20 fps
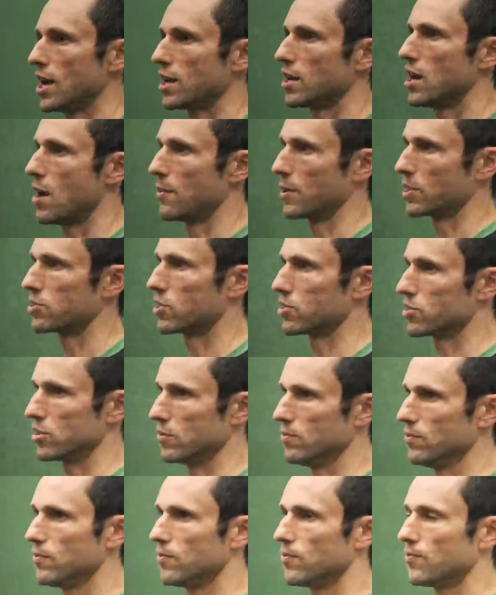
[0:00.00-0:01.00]
economic
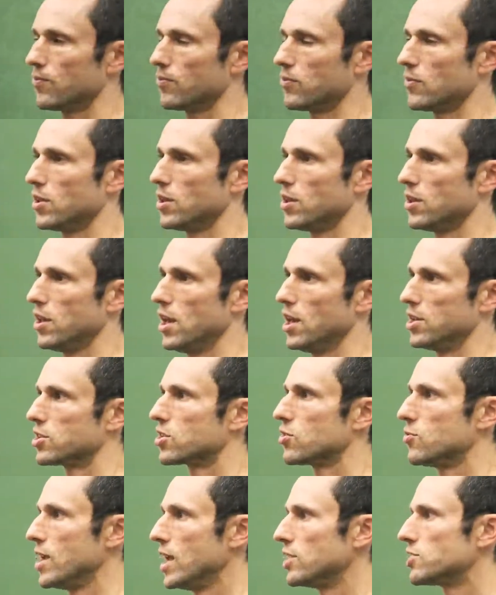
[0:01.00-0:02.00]
system, it
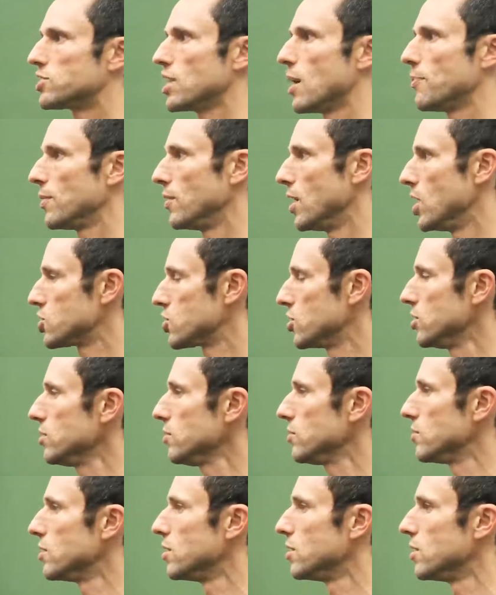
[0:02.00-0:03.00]
creates separation,
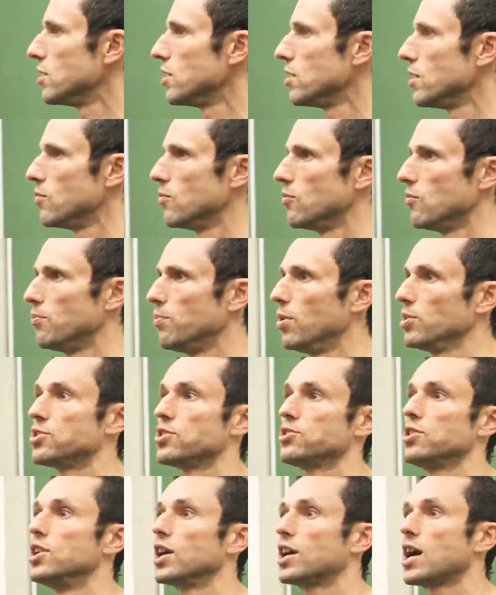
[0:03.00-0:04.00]
puts
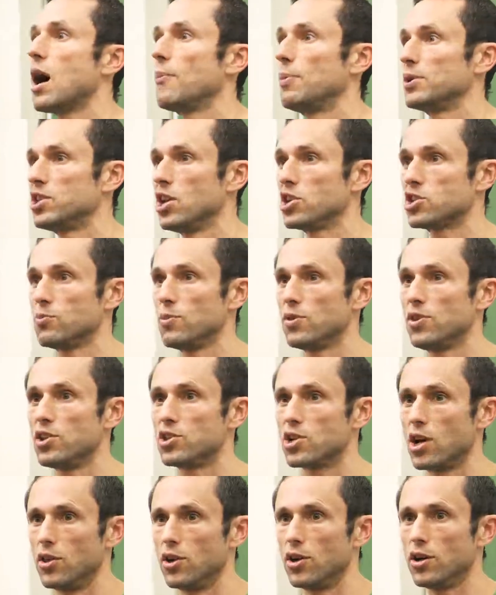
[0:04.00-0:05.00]
us into competition with
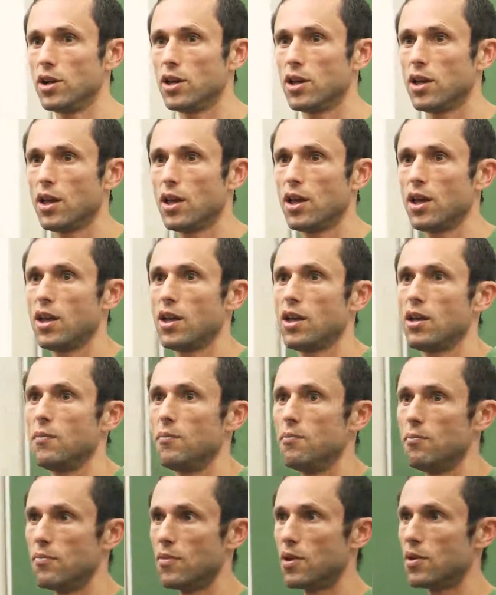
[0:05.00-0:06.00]
each other,
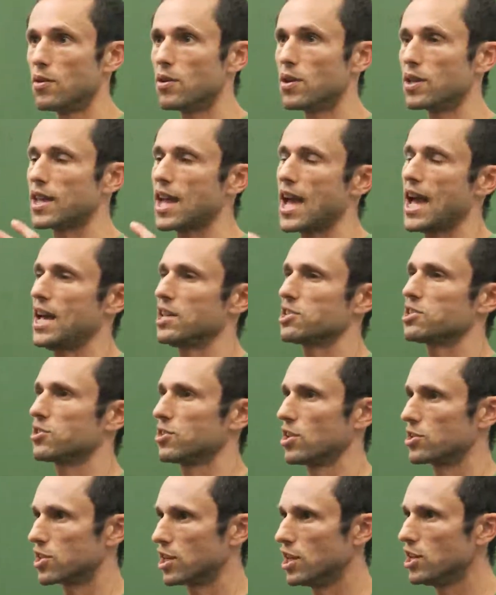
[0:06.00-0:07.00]

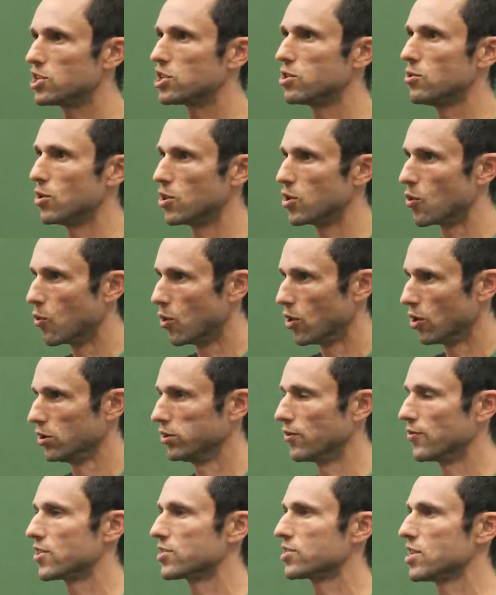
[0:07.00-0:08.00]
casts us into the world
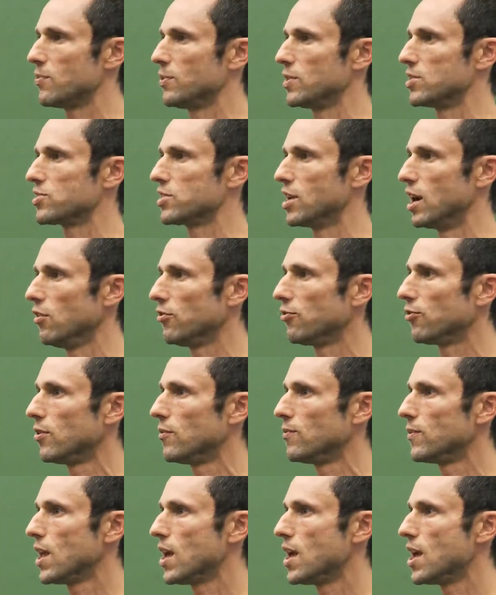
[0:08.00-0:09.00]
of the separate self,
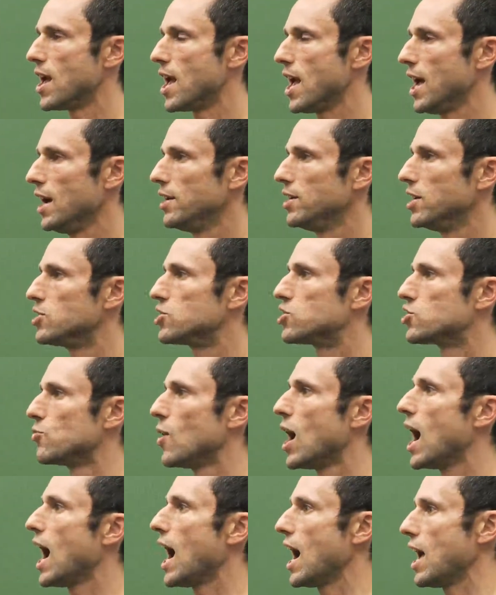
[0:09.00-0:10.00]
and it
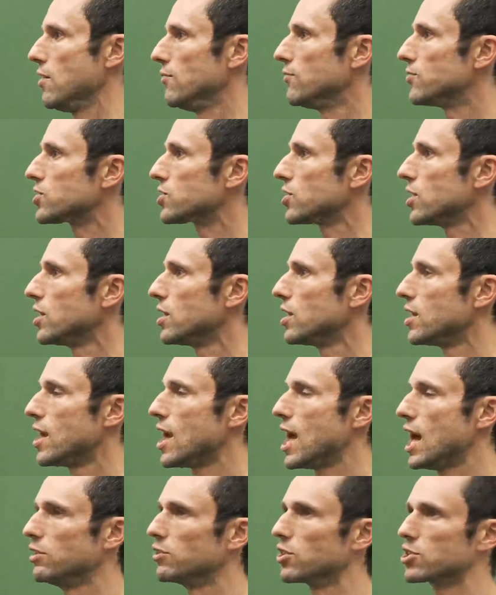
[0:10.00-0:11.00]
drives
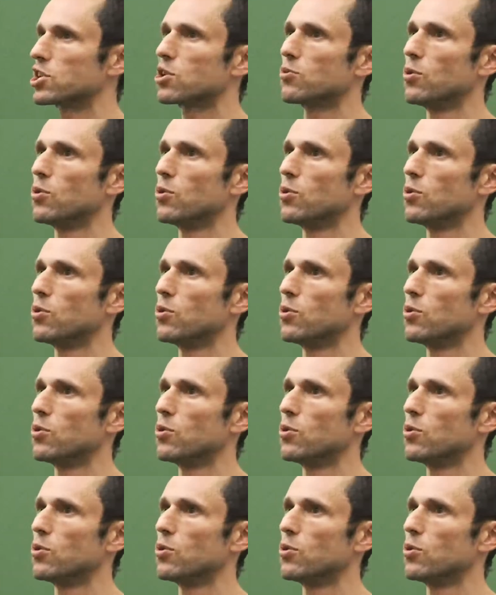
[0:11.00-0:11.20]
endless